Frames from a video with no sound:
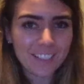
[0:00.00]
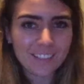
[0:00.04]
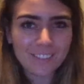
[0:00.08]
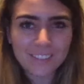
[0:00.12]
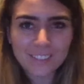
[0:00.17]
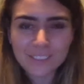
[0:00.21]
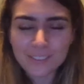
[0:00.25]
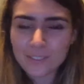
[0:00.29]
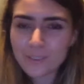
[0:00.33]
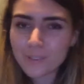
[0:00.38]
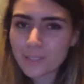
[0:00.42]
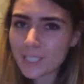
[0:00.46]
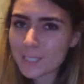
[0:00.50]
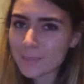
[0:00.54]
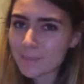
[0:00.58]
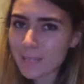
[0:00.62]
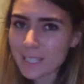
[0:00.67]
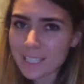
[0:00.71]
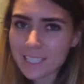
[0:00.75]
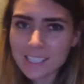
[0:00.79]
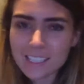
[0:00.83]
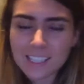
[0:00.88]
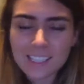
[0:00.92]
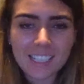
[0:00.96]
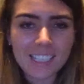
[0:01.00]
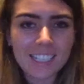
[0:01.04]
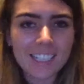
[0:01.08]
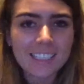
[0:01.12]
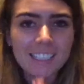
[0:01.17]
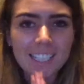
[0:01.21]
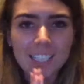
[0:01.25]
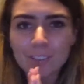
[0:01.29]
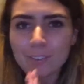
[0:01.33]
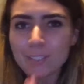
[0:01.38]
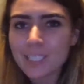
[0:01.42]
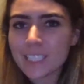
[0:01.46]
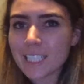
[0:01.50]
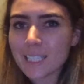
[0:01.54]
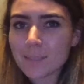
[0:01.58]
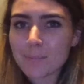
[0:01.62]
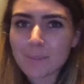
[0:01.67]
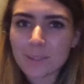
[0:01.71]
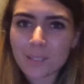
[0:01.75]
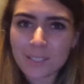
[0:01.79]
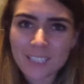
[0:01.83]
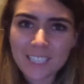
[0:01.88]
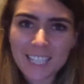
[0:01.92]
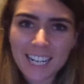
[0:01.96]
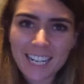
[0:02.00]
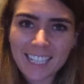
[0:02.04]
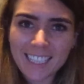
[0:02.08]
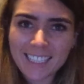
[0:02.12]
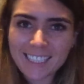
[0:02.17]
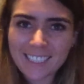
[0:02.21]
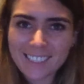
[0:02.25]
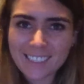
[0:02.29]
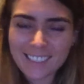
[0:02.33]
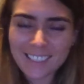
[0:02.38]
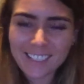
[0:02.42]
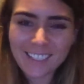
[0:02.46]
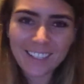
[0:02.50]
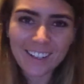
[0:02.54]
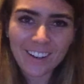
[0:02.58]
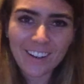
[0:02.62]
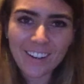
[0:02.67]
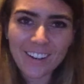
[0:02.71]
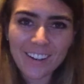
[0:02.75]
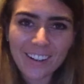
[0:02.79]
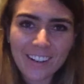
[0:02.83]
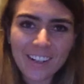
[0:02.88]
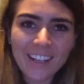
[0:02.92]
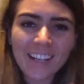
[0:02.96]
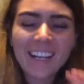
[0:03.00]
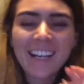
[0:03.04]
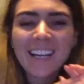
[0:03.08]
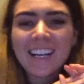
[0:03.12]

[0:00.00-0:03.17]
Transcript: I was always making things. I always had projects on the go,